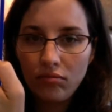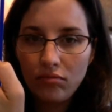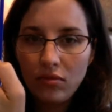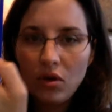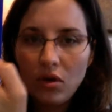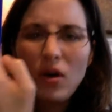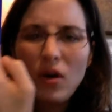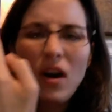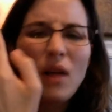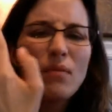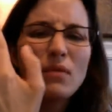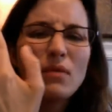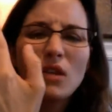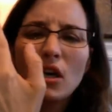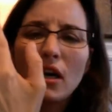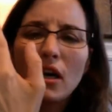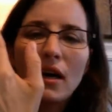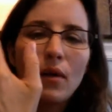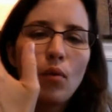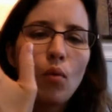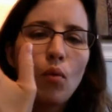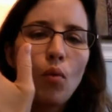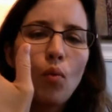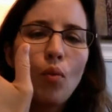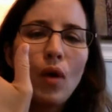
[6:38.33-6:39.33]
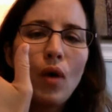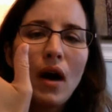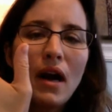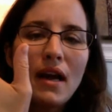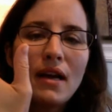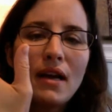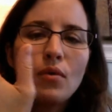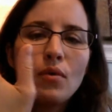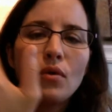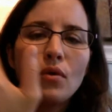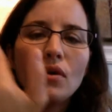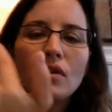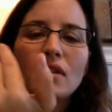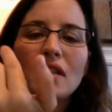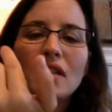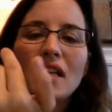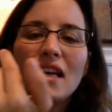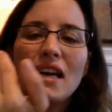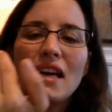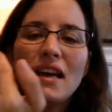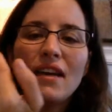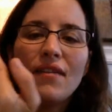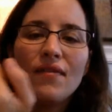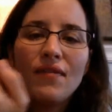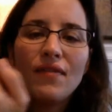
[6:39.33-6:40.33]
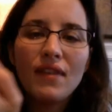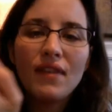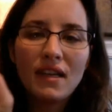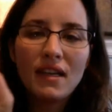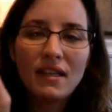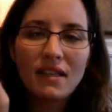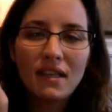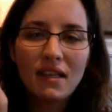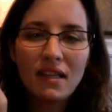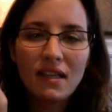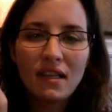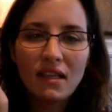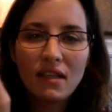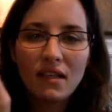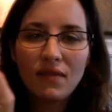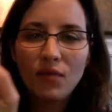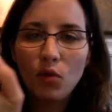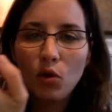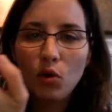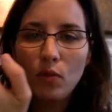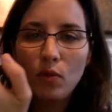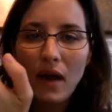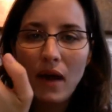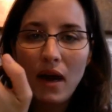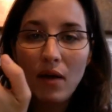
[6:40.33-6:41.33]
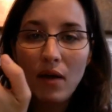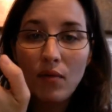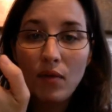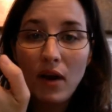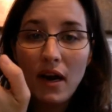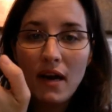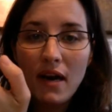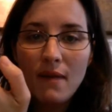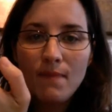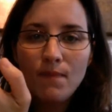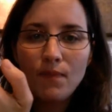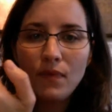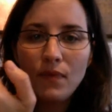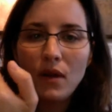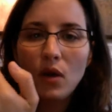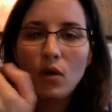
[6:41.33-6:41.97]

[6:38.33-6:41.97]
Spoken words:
Or I'm sorry, y equals if it's in this format, right?